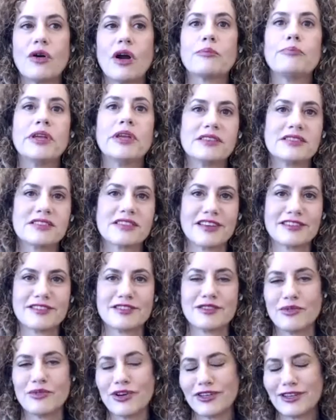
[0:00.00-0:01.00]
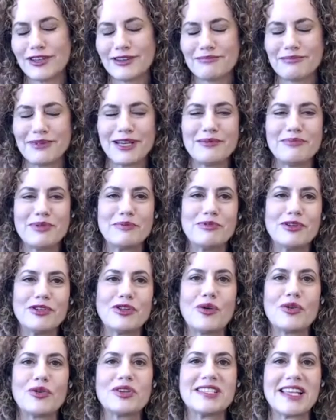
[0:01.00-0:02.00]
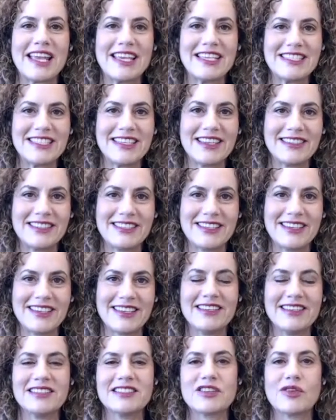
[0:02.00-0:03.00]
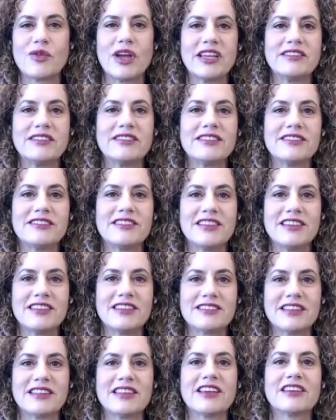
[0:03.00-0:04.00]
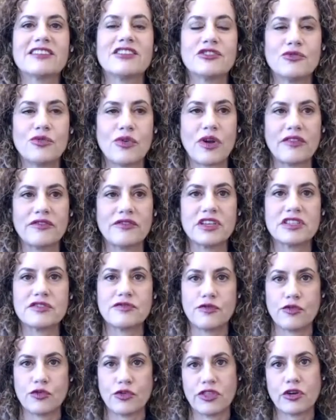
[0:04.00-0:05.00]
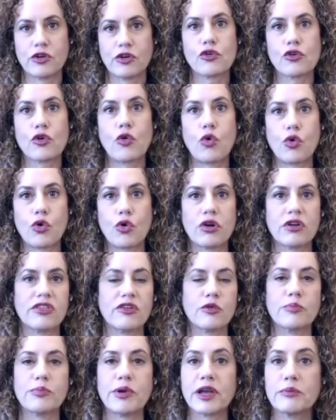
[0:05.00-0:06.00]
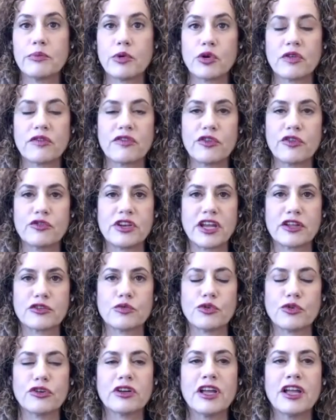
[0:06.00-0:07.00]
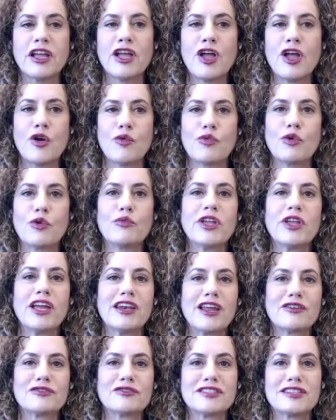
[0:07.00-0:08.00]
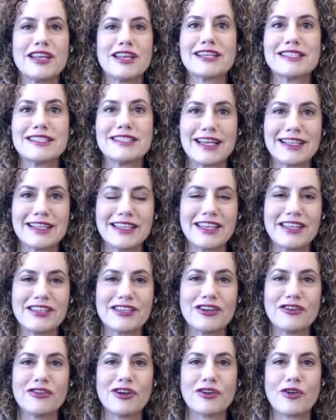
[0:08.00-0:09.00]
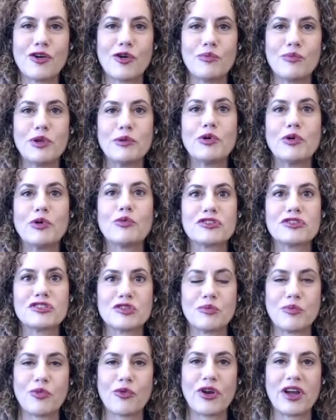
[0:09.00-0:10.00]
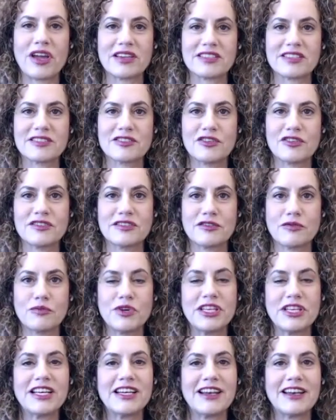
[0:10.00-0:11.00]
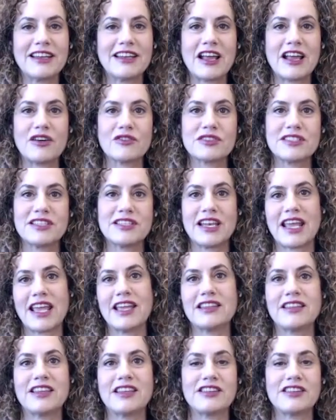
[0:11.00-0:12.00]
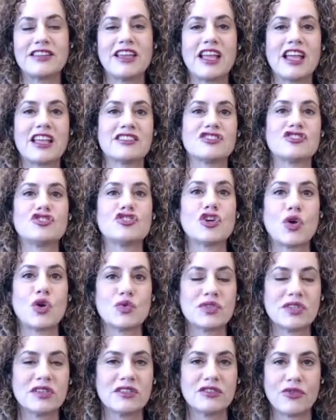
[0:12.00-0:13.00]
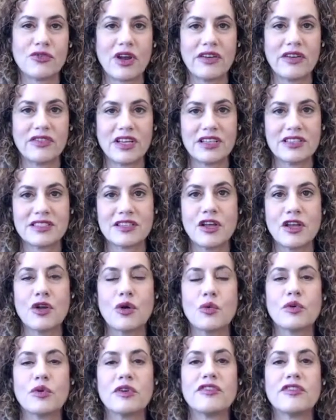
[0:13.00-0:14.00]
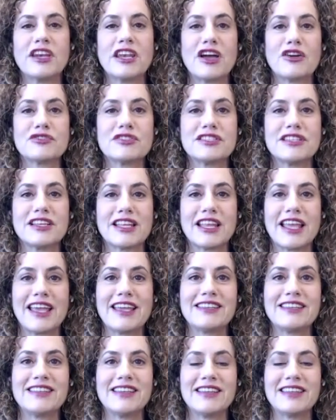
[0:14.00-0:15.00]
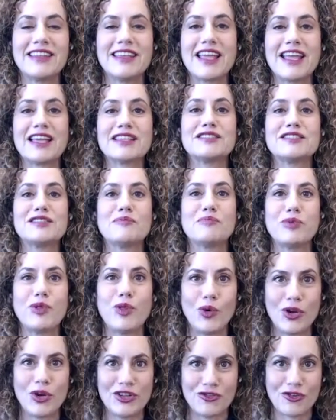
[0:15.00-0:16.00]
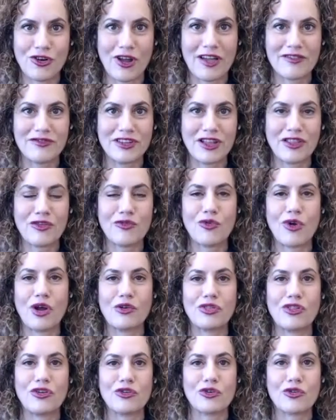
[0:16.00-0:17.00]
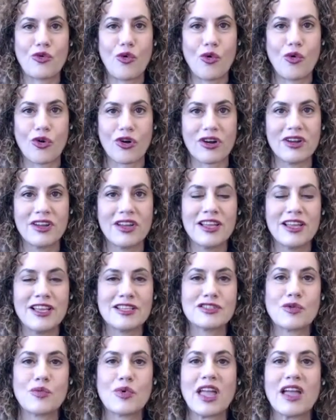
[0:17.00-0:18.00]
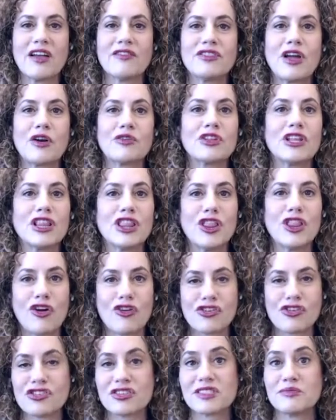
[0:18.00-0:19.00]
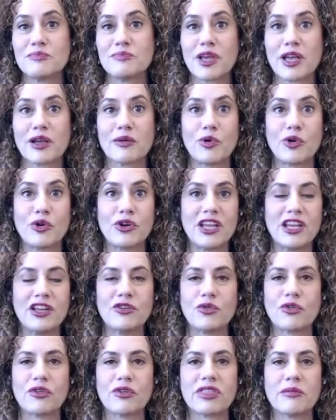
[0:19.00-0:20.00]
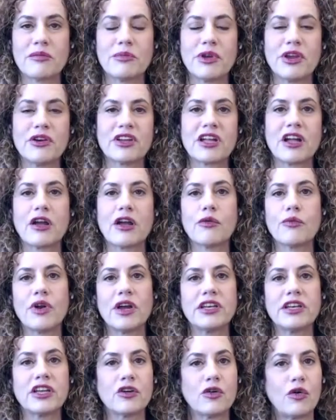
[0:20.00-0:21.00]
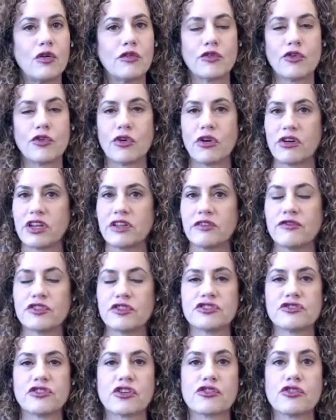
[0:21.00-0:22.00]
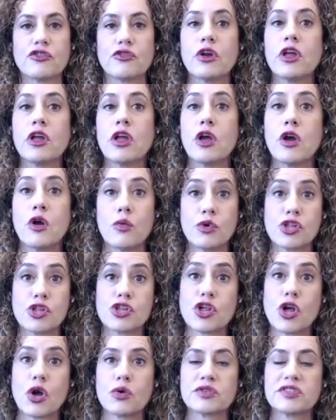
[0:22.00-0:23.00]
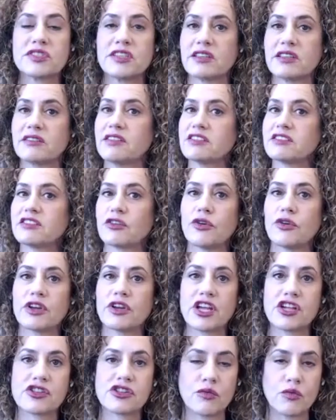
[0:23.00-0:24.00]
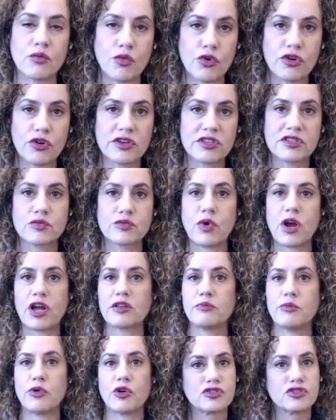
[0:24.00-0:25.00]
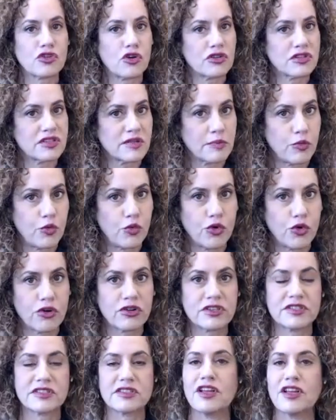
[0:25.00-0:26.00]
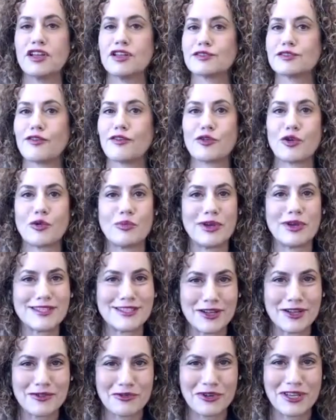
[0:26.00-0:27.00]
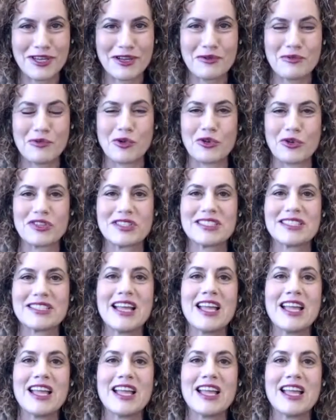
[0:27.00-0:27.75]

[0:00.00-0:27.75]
biggest customer, and many people know, is AT&T. So AT&T selected DriveNets for the core, their backbone of their network. When we announced that exactly a year ago, people were surprised because we didn't announce that AT&T has chosen DriveNets. We've announced that AT&T has deployed DriveNets throughout their core. So we have now the largest backbone in North America running over our infrastructure, which shows that disaggregation works, white box concept works, software-based networking works.